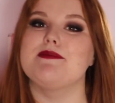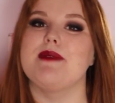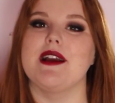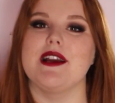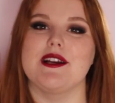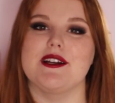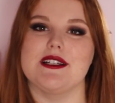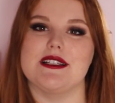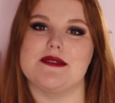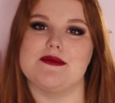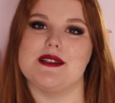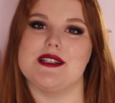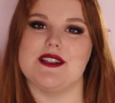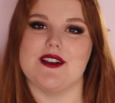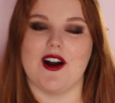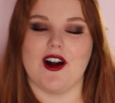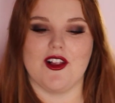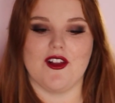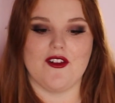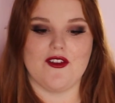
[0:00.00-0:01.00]
Merry Christmas
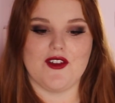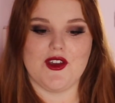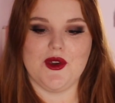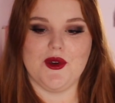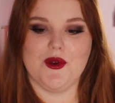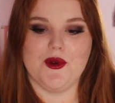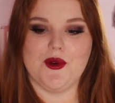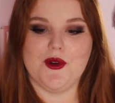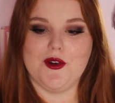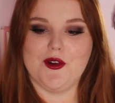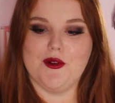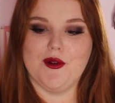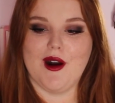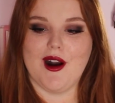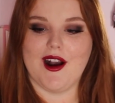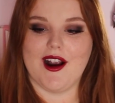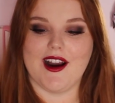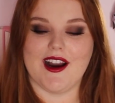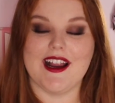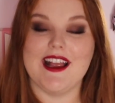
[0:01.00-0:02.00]
to all of you who
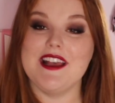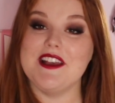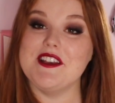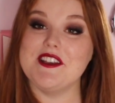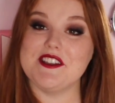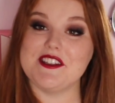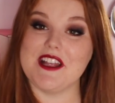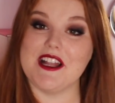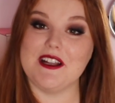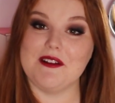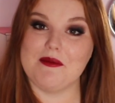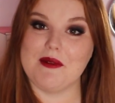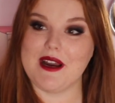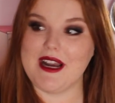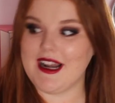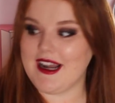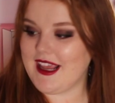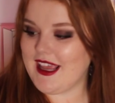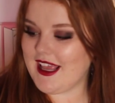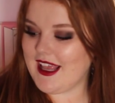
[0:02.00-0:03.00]
are
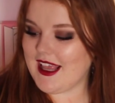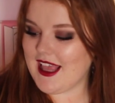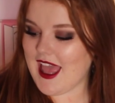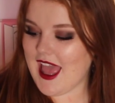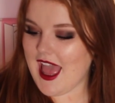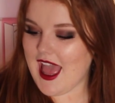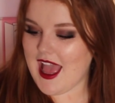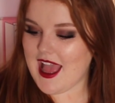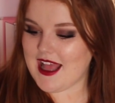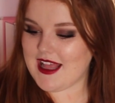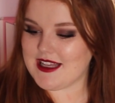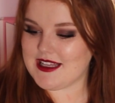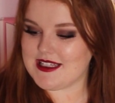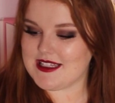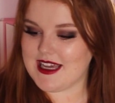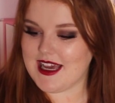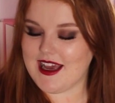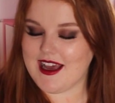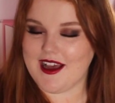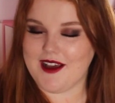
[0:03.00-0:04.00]
celebrating, and